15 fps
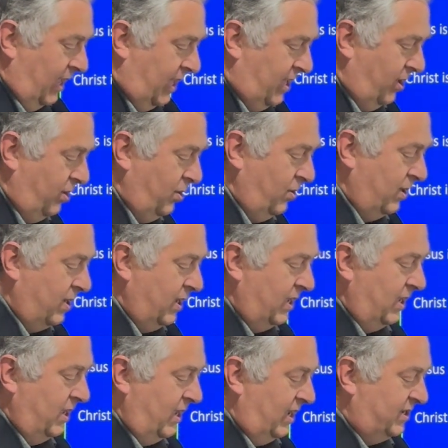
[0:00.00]
who
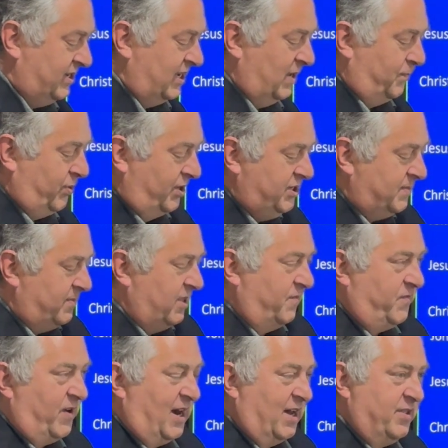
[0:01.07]
is in the bosom of the
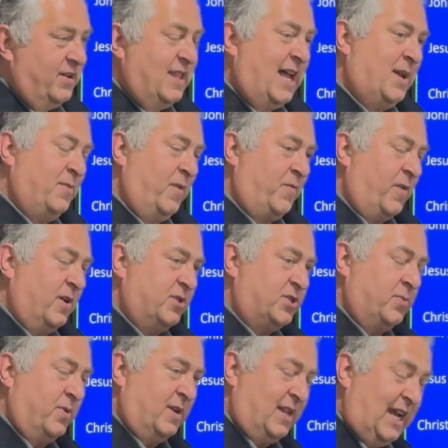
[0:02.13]
Father, that refers
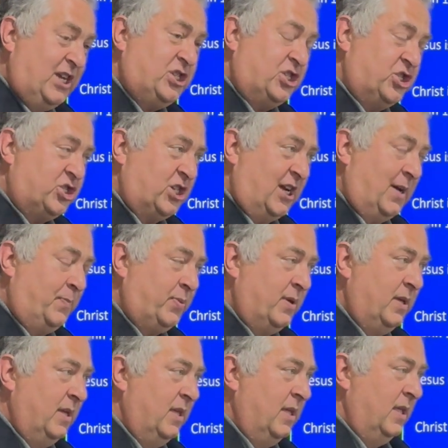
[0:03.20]
to relationship,
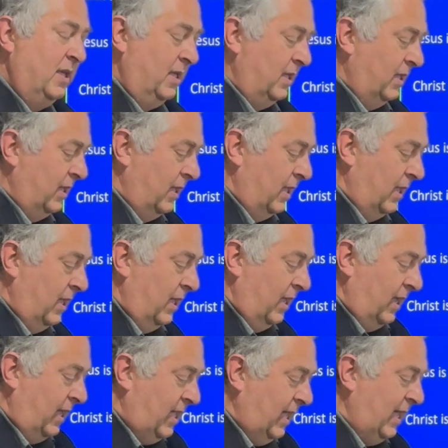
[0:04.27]

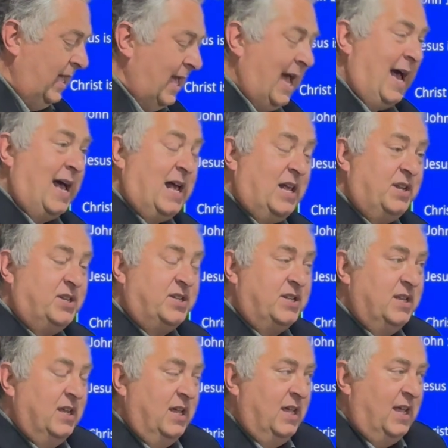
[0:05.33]
he
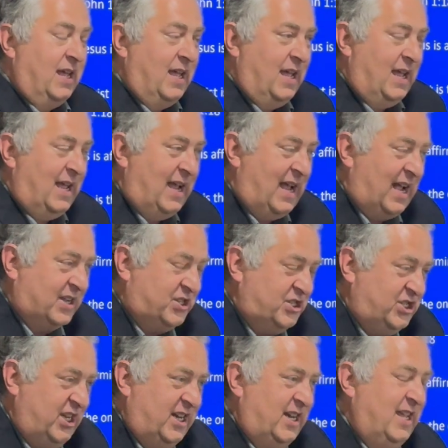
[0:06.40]
has
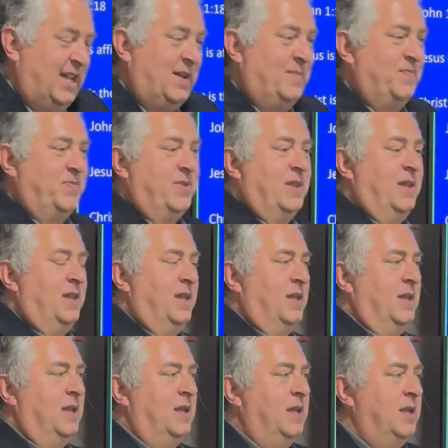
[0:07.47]
exegeted him.
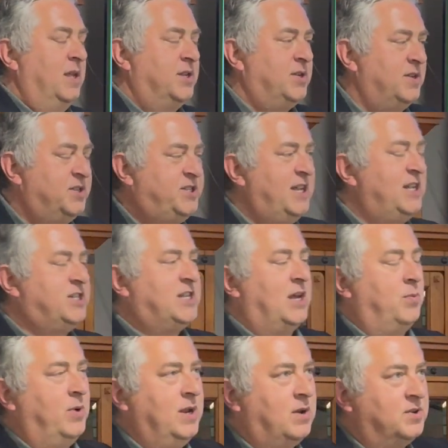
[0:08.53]
So in the sense
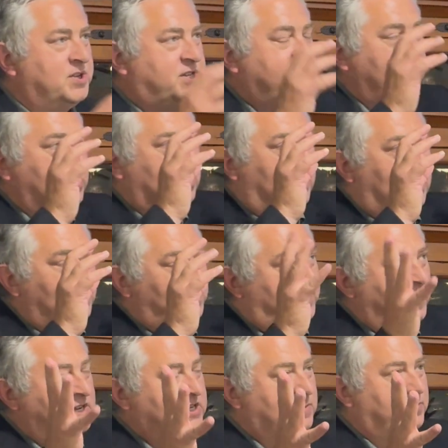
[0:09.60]
that we don't see God
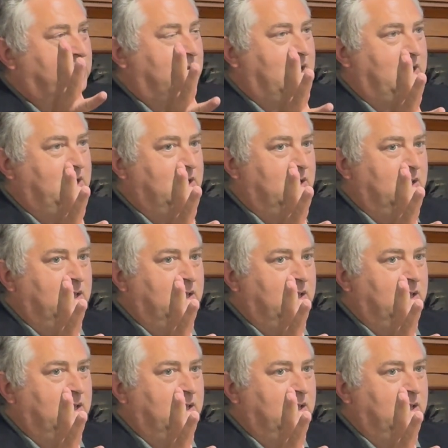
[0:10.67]
visibly,